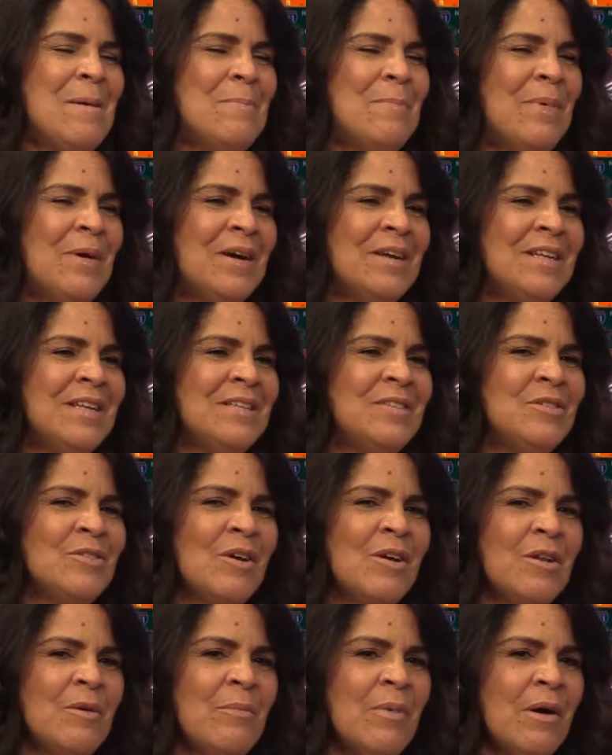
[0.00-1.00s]
But it's
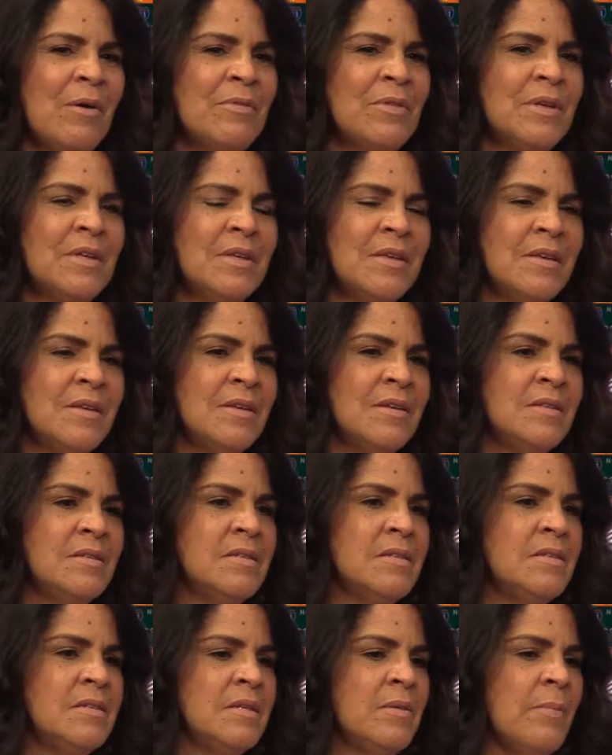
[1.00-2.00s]
yeah, all about the
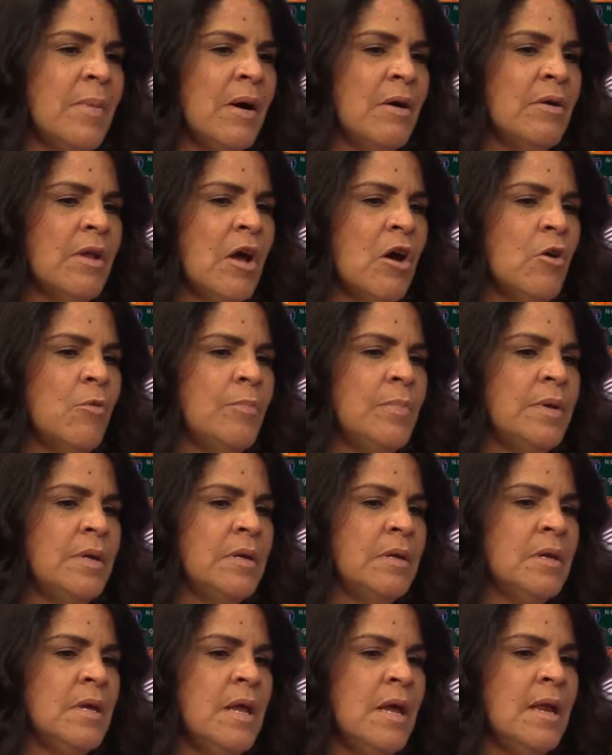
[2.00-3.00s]
kids. It's about
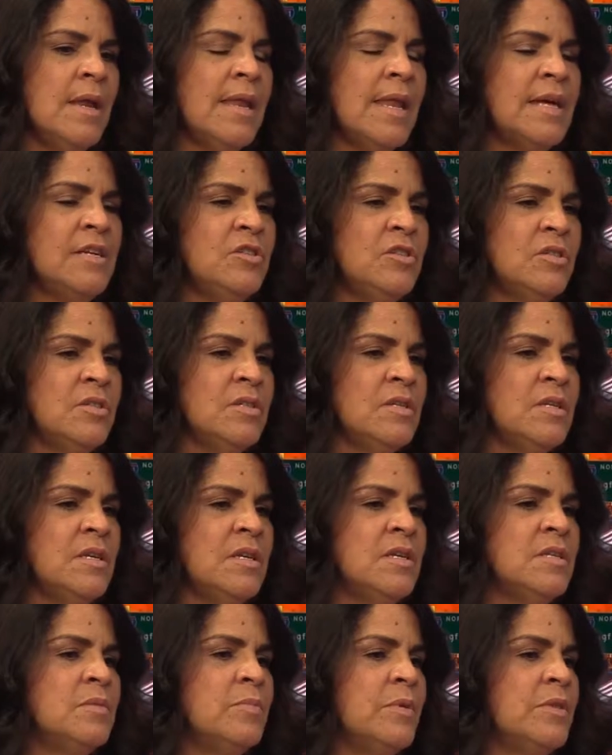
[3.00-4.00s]
helping not just the
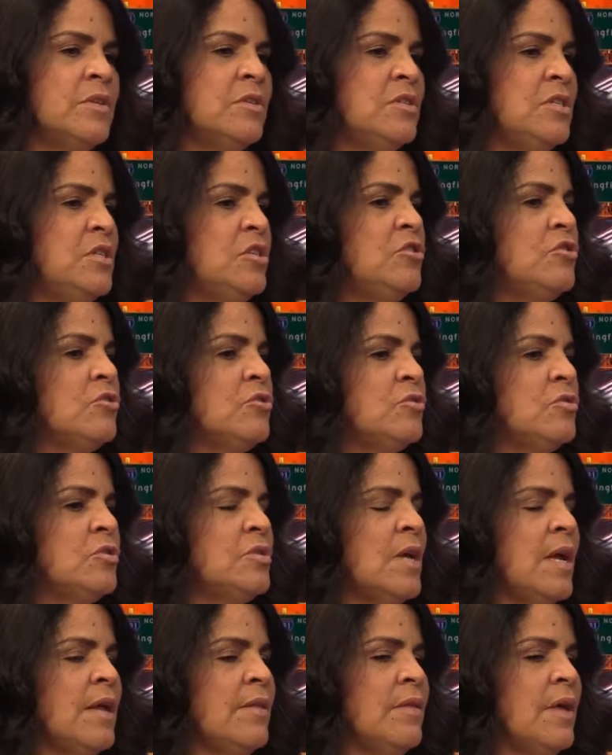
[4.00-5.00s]
kids, but the
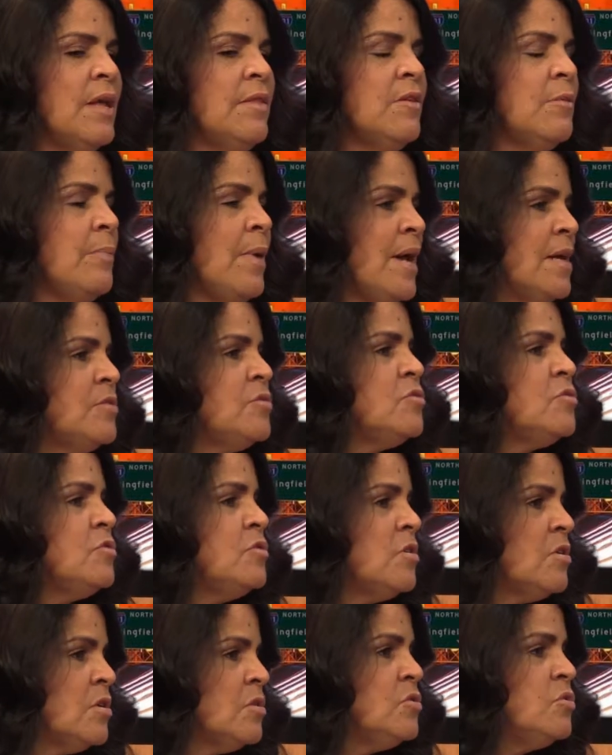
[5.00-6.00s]
teachers and and the pastors
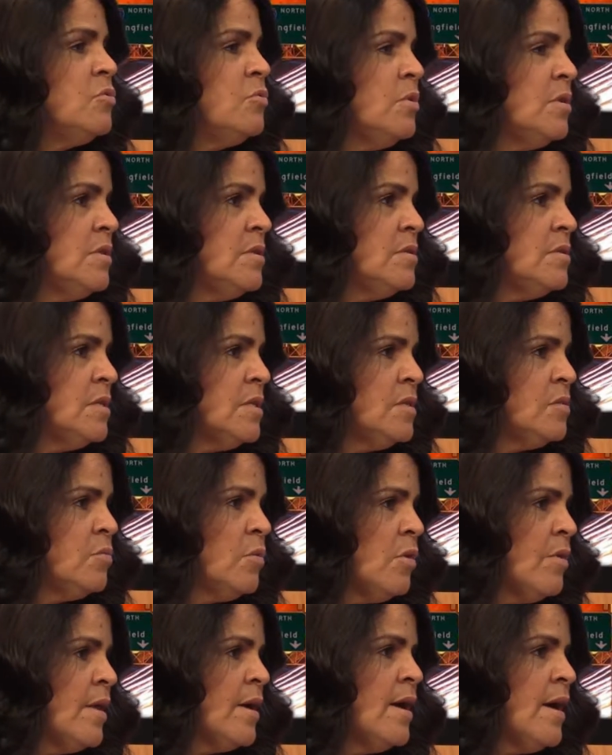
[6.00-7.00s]
that are doing this as
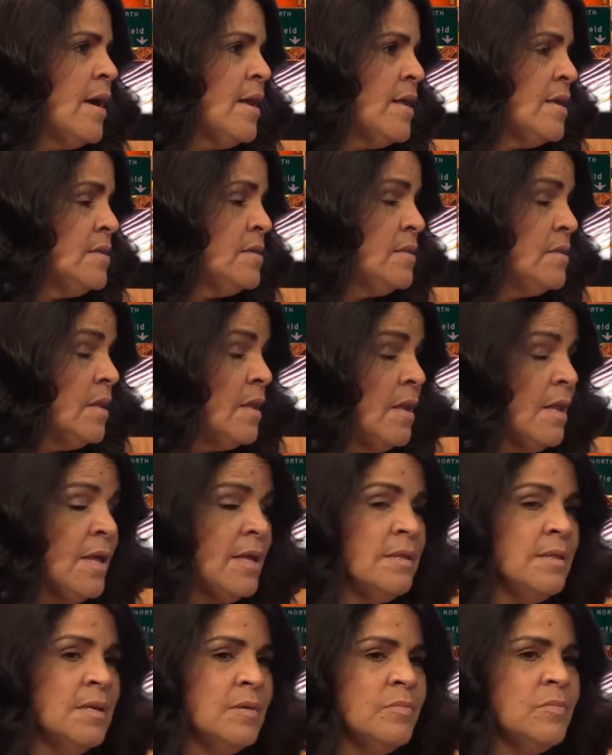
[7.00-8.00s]
well. That God has
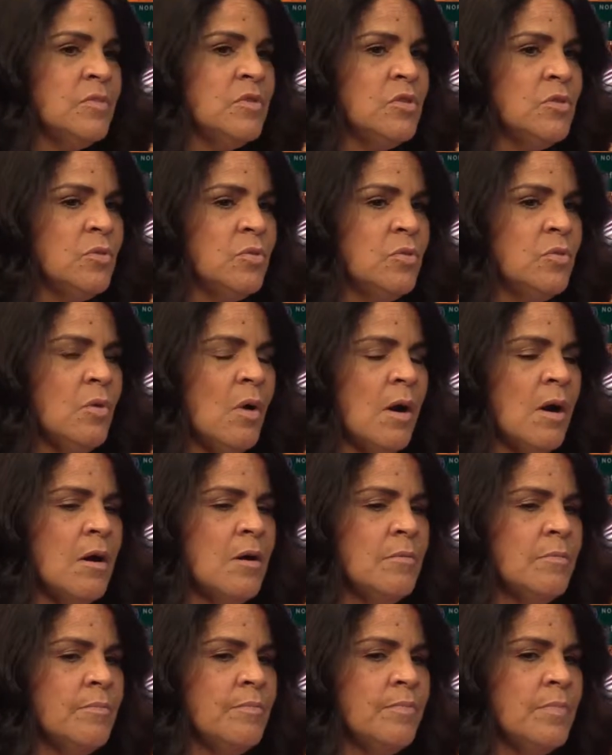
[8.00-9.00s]
led them to
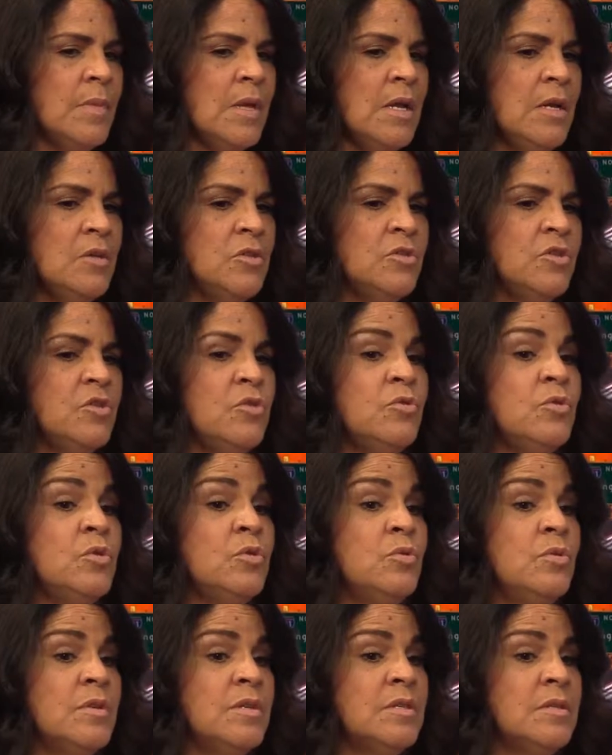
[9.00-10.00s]
um, to
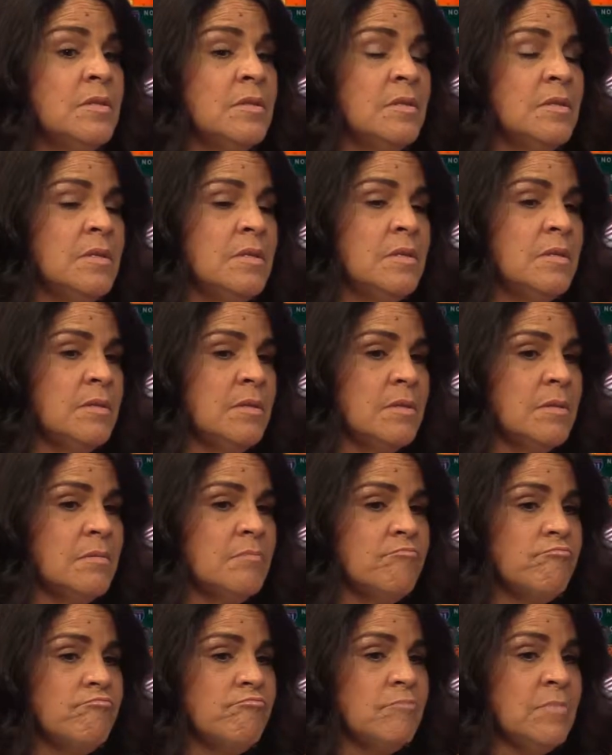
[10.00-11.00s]
do this this
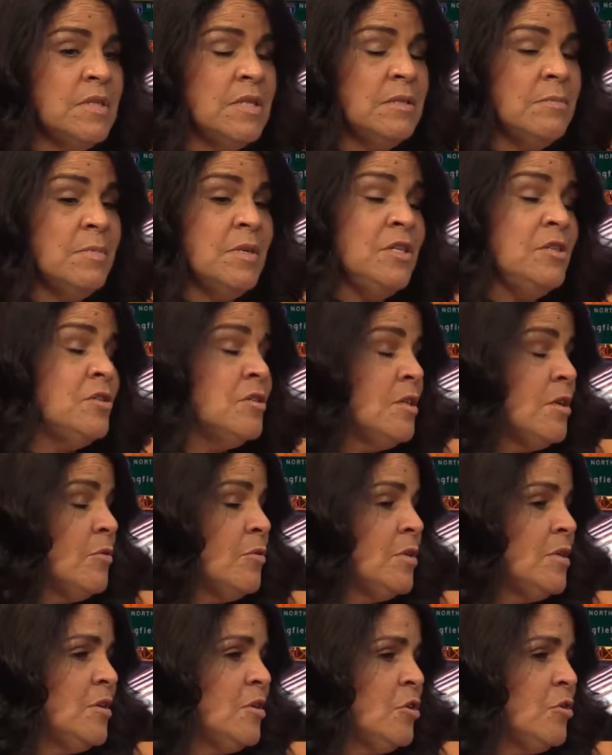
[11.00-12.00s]
this
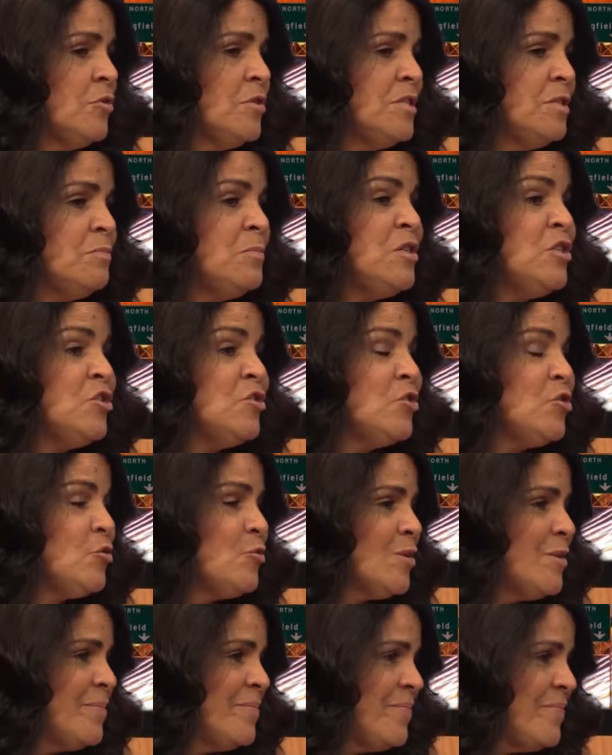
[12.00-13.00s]
missionary, you know, this mission
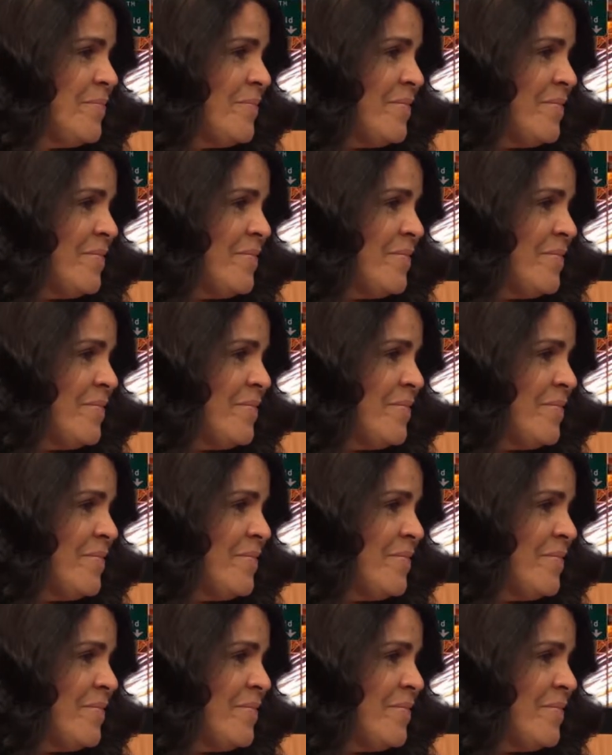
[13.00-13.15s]
trip.